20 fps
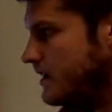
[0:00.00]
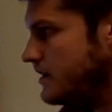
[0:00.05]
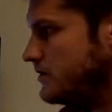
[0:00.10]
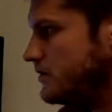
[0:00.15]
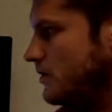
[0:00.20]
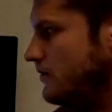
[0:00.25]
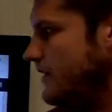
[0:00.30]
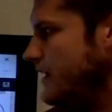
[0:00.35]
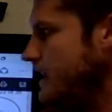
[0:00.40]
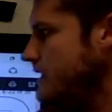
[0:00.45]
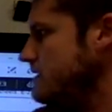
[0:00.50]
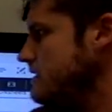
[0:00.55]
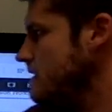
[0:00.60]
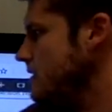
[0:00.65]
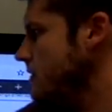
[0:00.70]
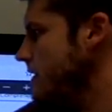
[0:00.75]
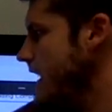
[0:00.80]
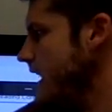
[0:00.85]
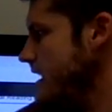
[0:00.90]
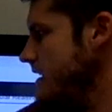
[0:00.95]
So if I need to go
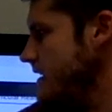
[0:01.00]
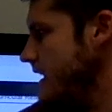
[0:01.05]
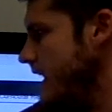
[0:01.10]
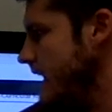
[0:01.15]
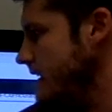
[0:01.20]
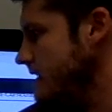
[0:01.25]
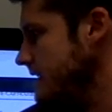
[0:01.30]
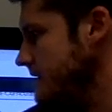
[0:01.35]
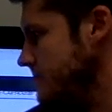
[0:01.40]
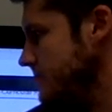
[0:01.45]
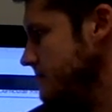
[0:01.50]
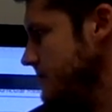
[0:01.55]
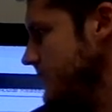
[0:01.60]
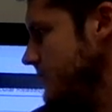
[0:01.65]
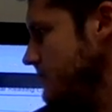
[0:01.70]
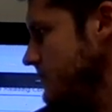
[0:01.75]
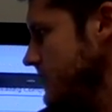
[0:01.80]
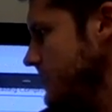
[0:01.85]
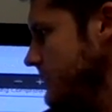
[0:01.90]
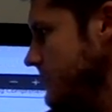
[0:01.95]
ahead and highlight something
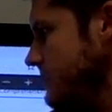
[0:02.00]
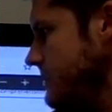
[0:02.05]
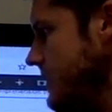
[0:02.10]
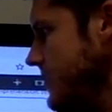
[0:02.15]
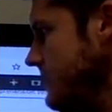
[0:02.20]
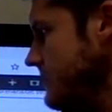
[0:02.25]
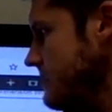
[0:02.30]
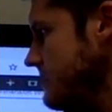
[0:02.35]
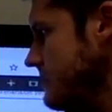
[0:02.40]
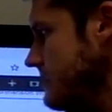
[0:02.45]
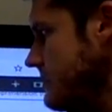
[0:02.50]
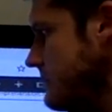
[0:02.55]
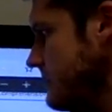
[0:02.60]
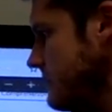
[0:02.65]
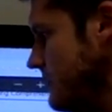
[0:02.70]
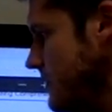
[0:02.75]
within the text